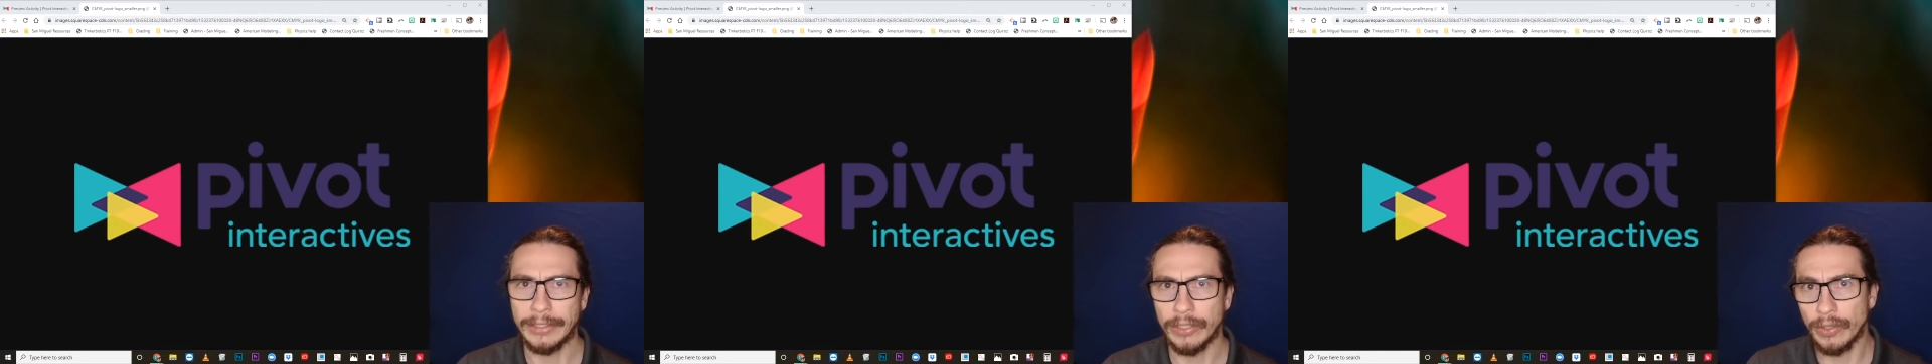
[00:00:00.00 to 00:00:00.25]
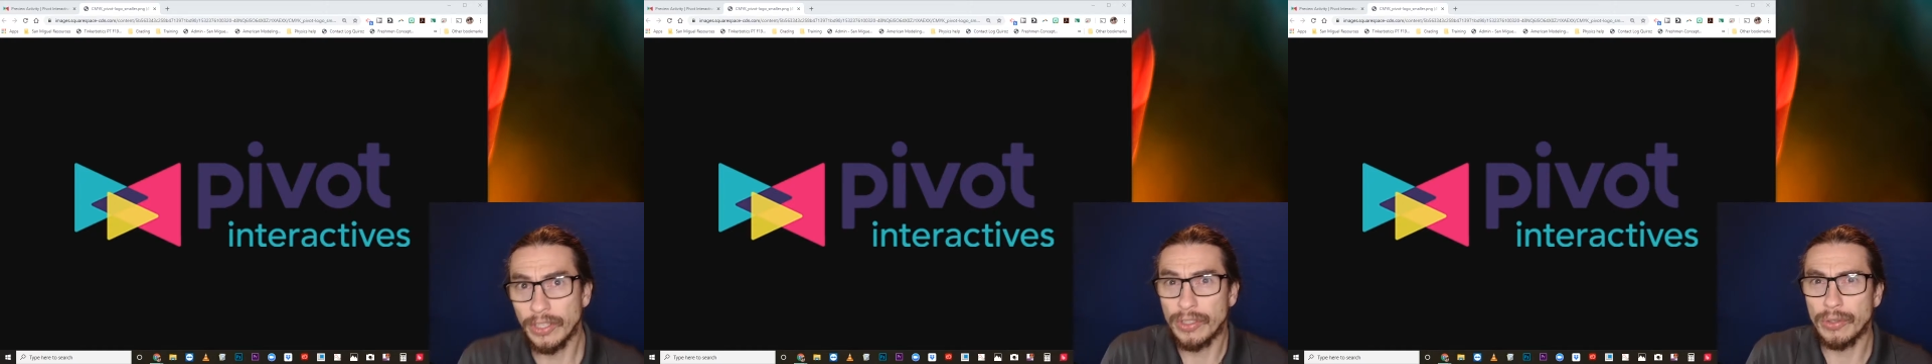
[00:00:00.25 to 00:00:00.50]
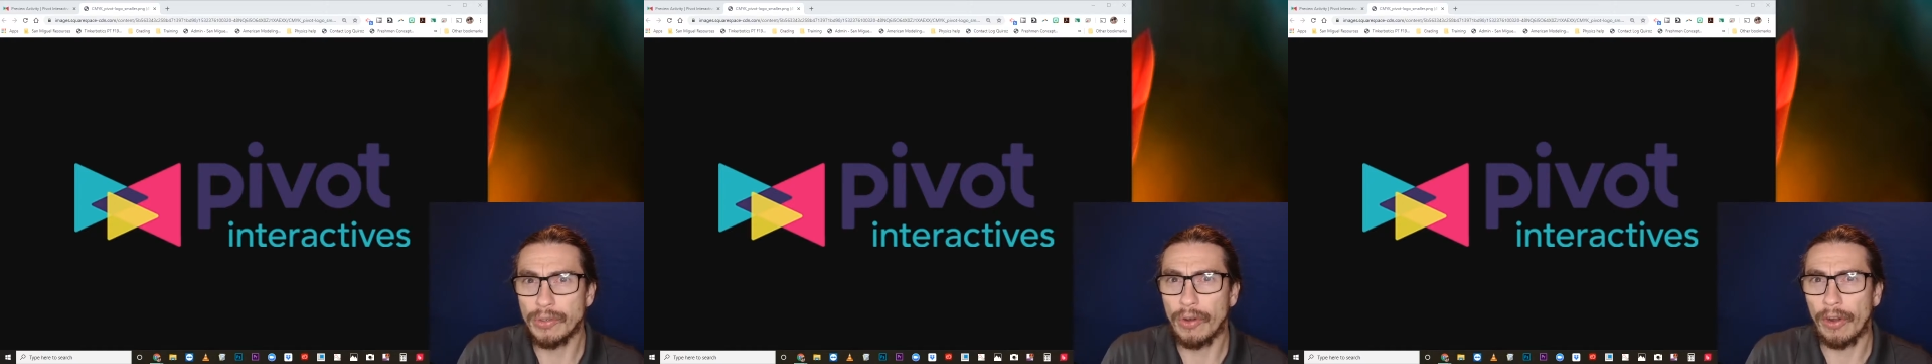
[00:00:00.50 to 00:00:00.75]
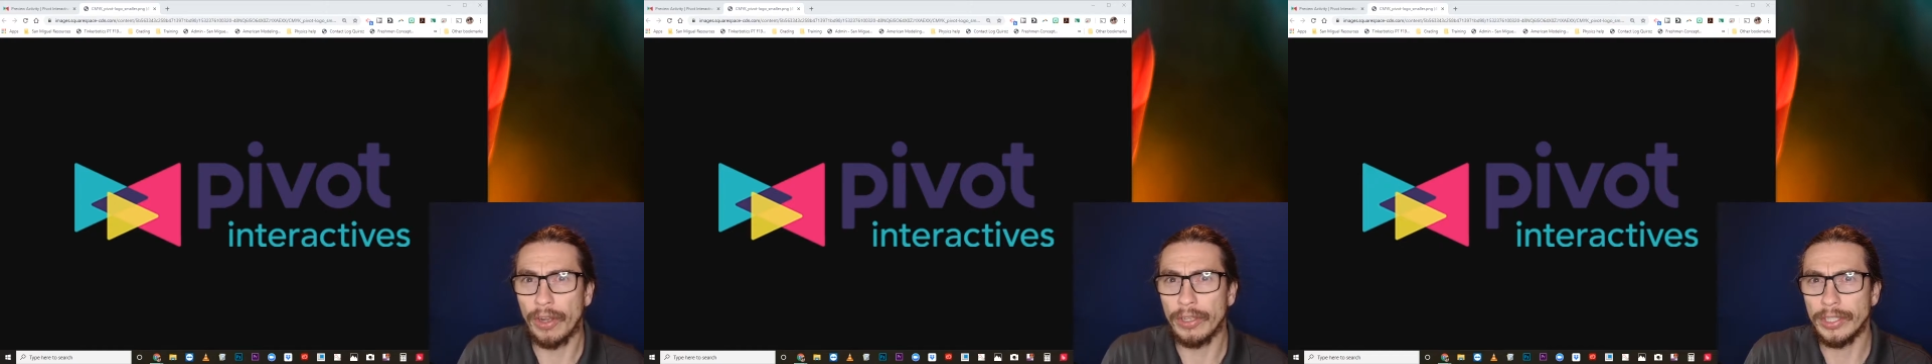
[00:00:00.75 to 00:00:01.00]
So this
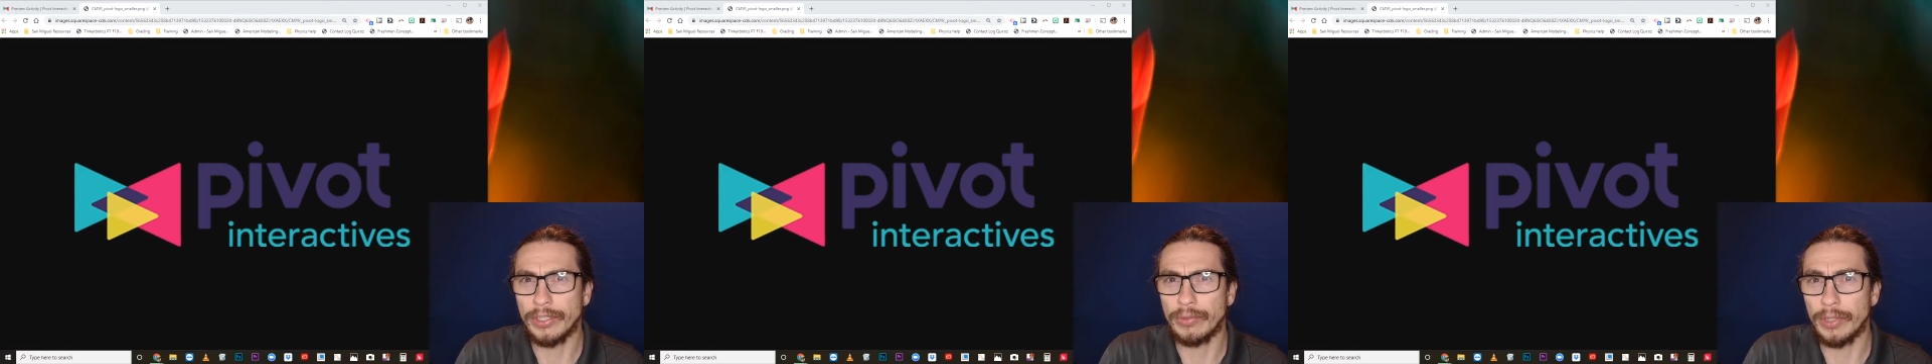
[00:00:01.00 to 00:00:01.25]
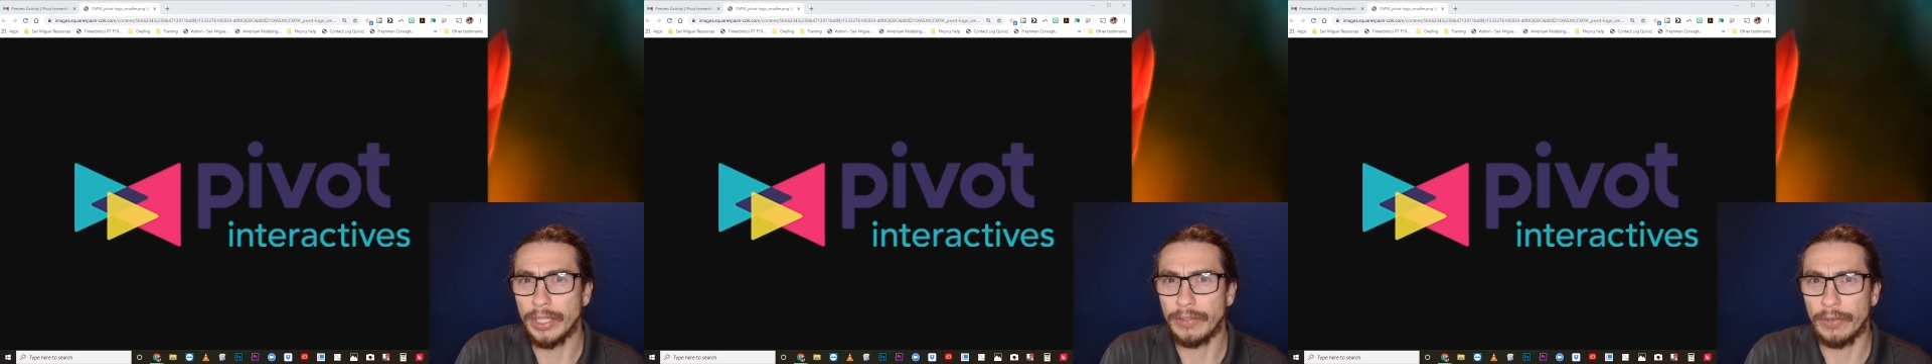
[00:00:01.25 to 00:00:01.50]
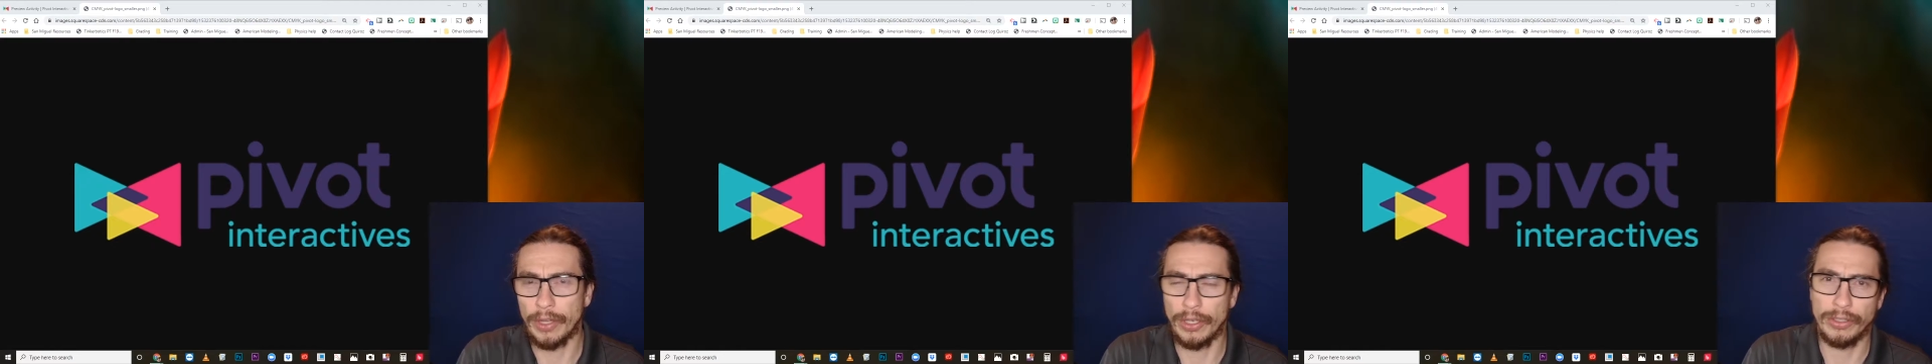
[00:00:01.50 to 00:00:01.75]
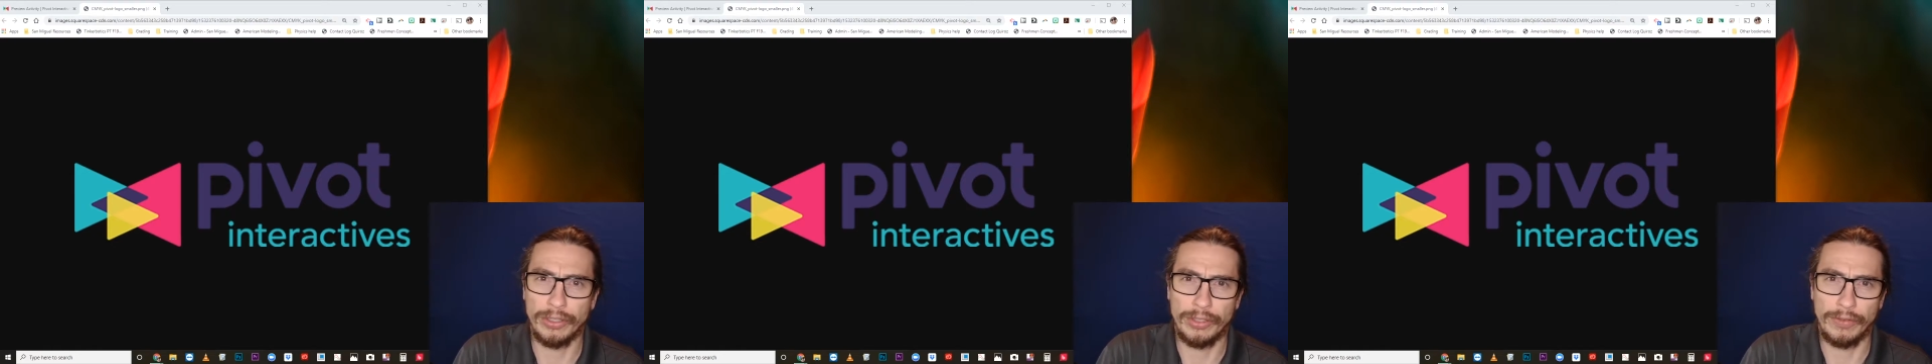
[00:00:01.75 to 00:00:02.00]
tutorial is really for
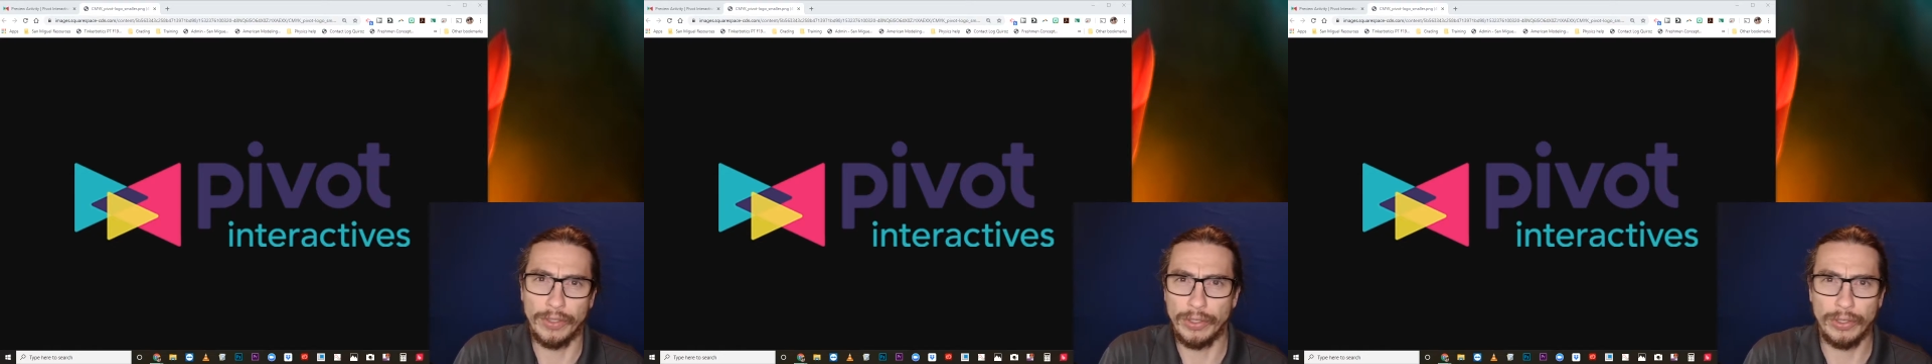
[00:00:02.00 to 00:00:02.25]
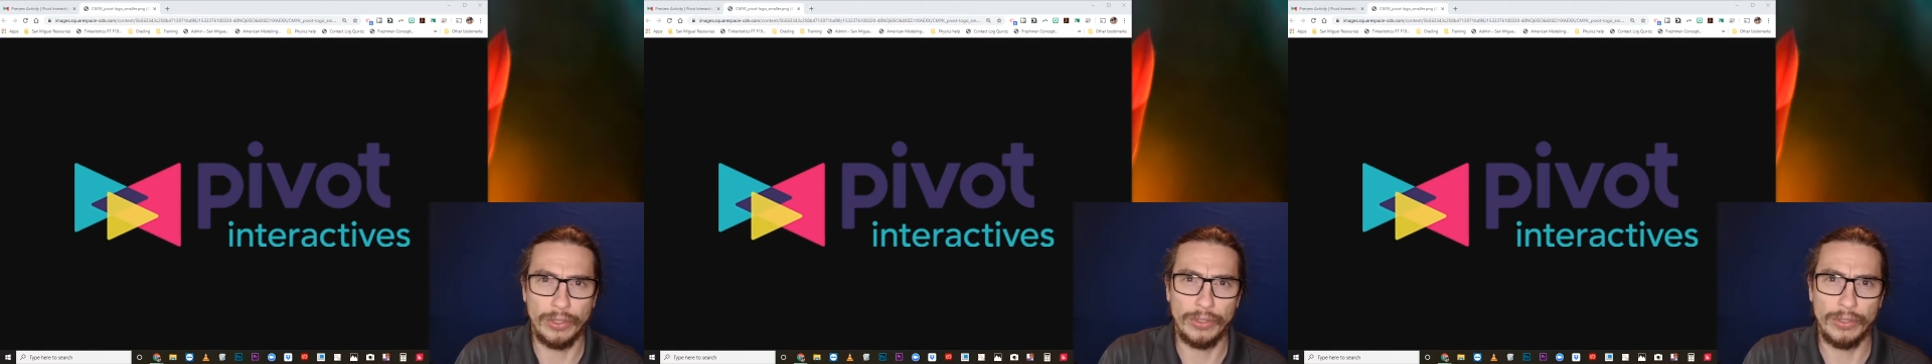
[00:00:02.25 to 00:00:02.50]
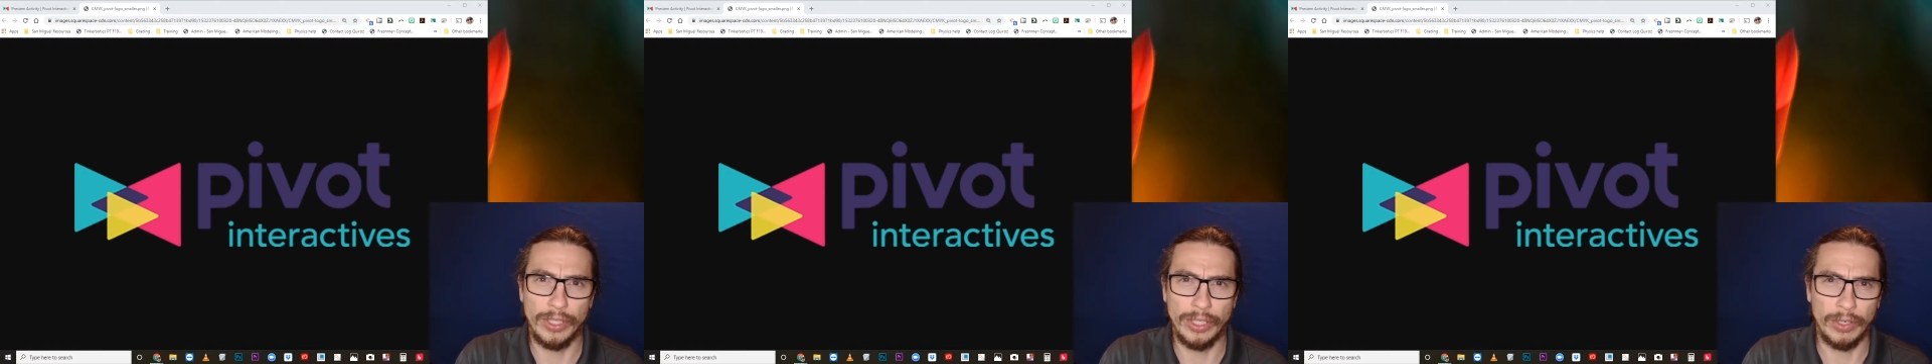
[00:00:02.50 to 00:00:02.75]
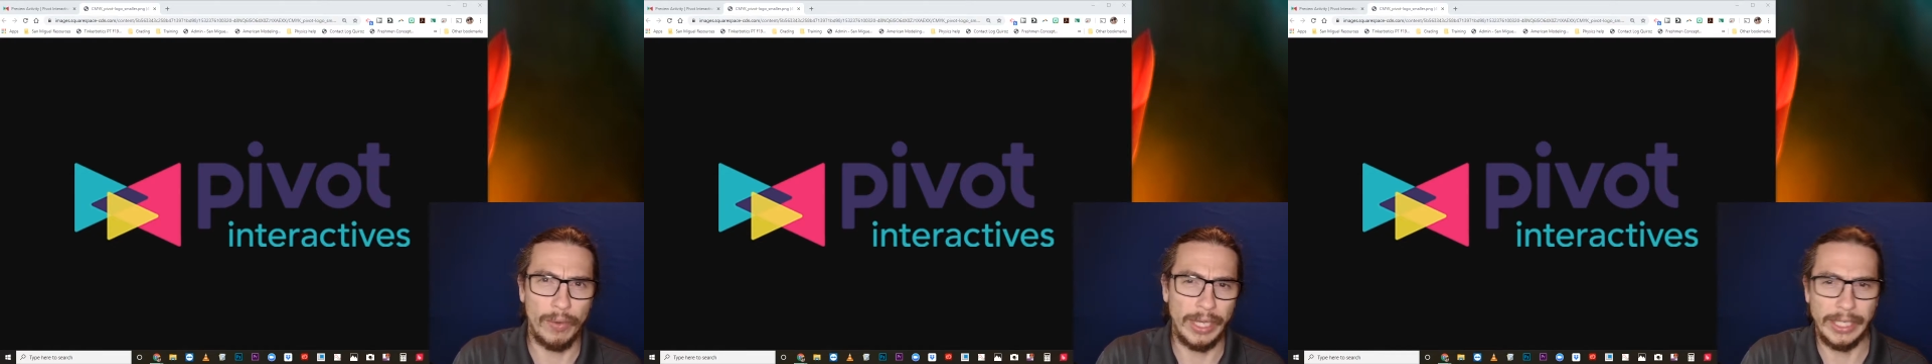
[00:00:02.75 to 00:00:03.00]
those of you who
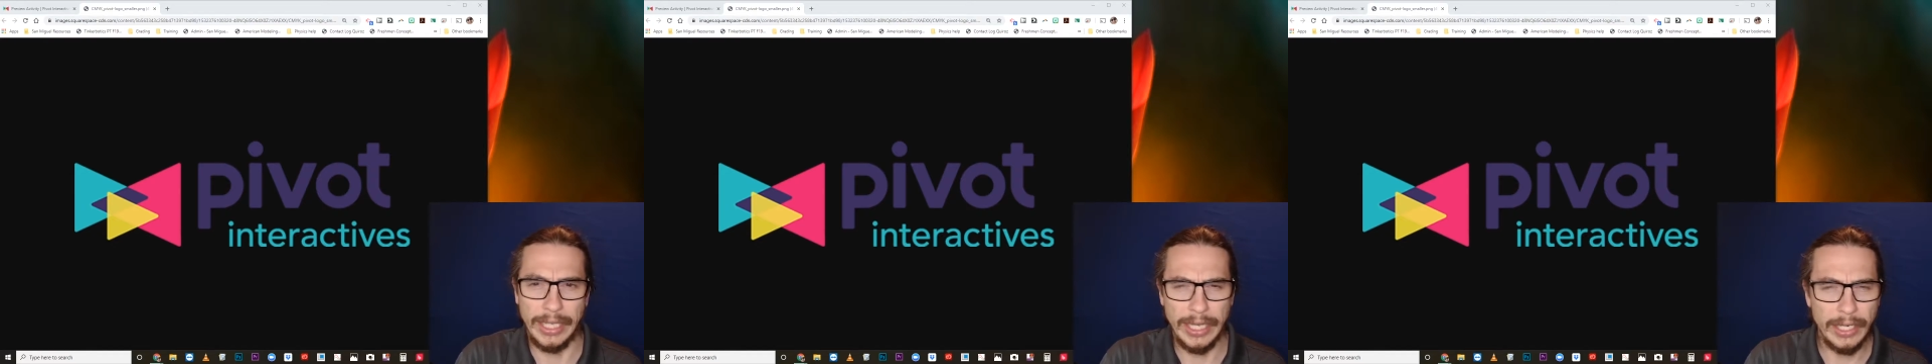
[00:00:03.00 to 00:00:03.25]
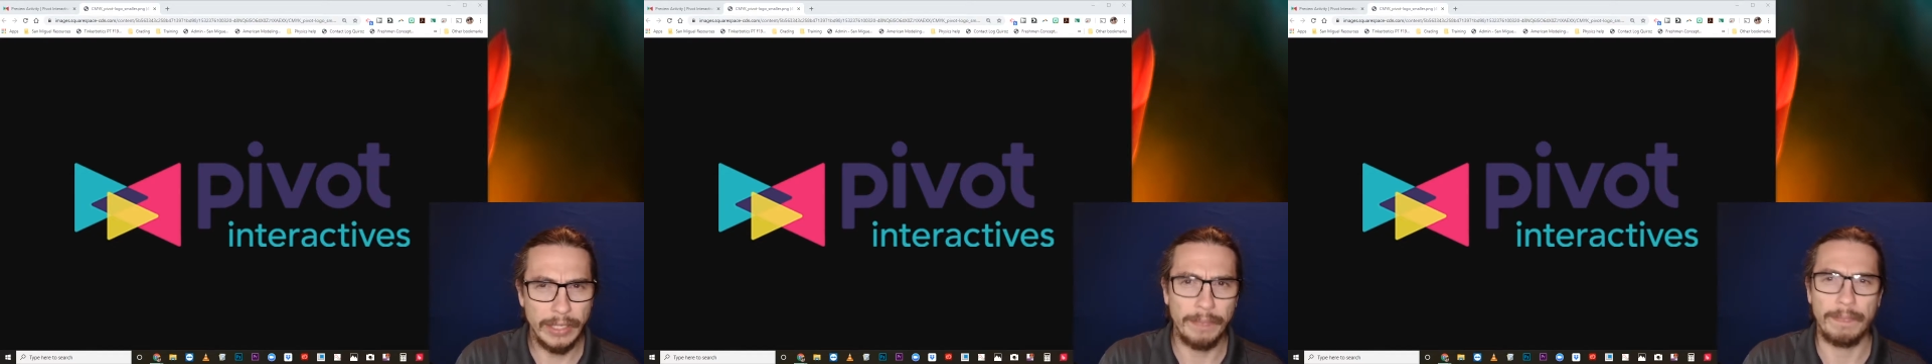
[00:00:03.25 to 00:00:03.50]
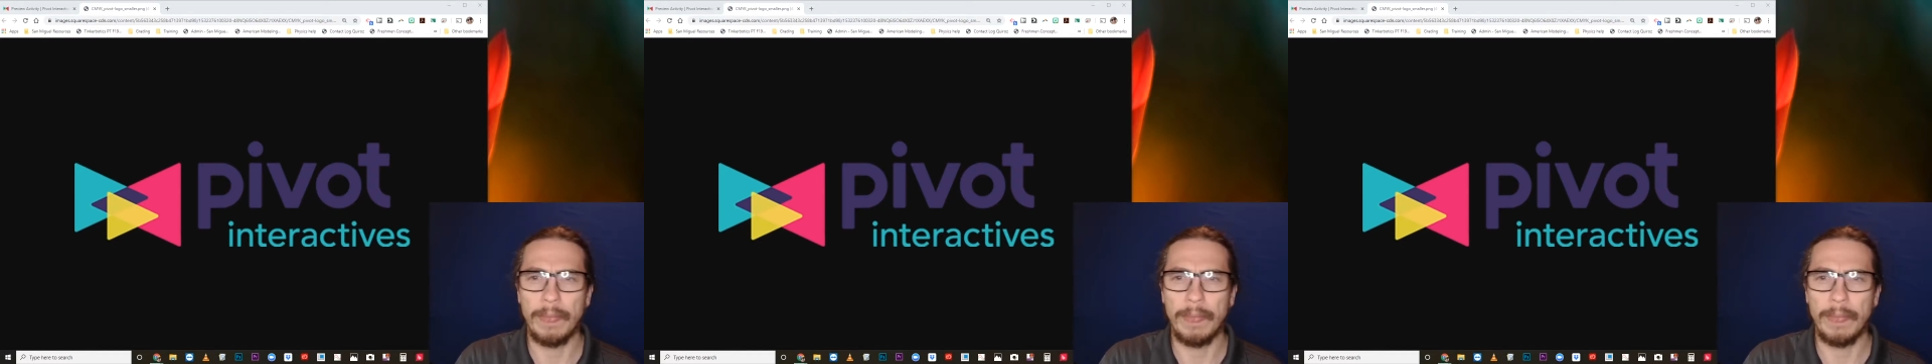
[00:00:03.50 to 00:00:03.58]
didn't quite get it.